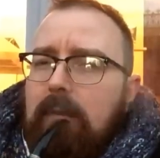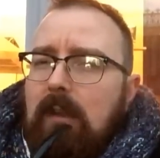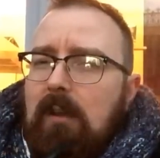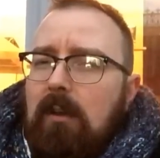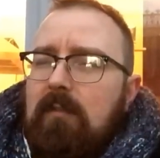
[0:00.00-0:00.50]

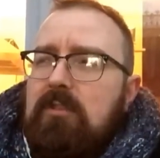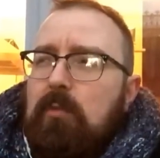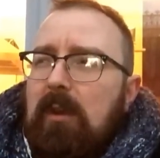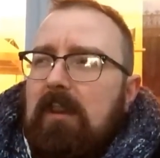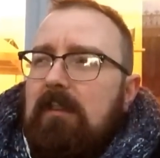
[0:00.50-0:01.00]
I got the
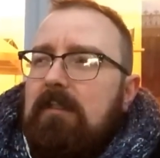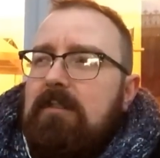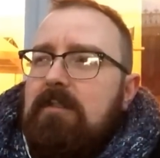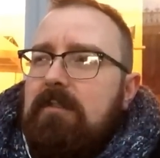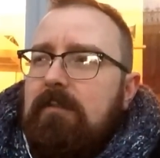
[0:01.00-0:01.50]

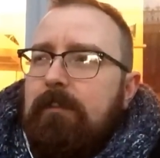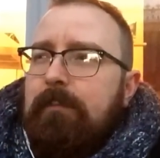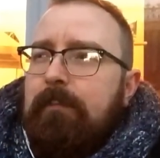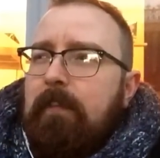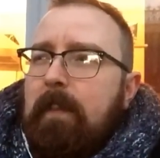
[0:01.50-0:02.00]
sweetness,
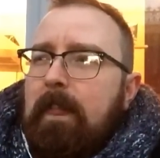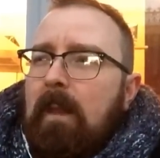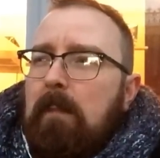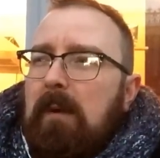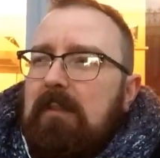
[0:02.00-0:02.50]

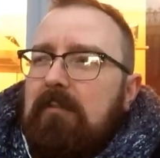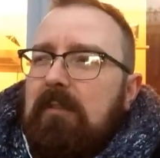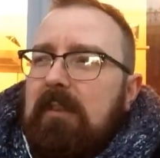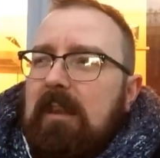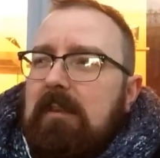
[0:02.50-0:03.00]
but I didn't
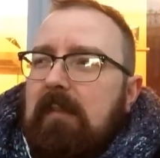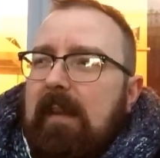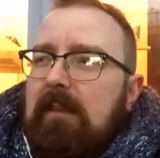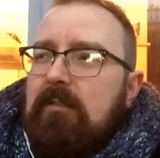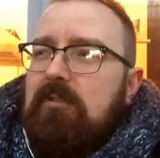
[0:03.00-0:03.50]
really get anything
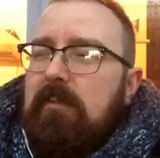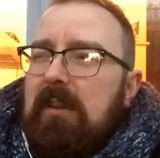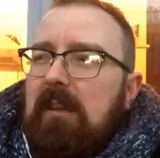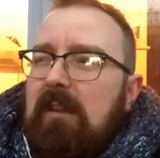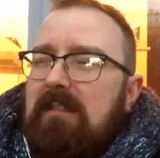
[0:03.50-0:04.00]
else from
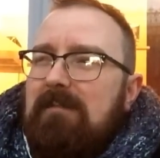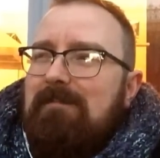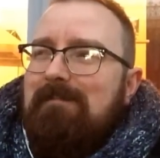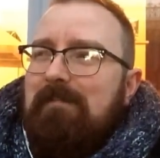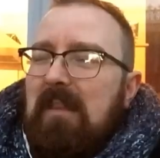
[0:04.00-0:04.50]
it. I,
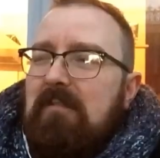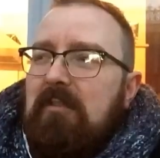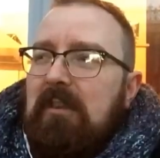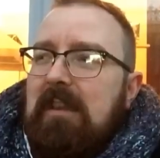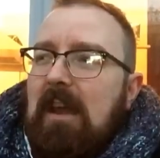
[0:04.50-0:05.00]
I didn't
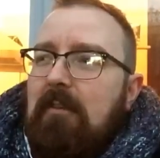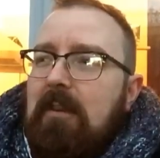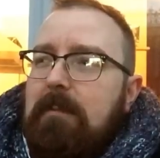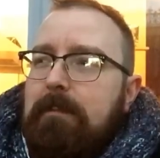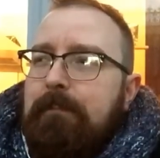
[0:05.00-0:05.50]
really get
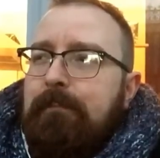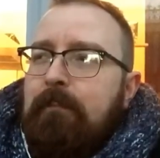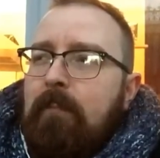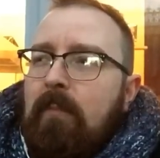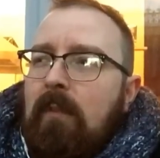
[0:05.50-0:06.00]
it,
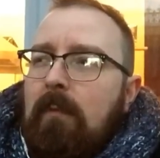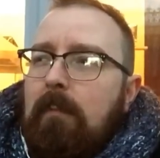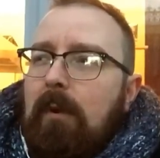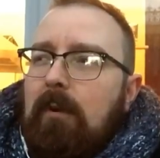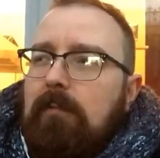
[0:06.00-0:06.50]

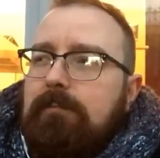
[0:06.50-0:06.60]
but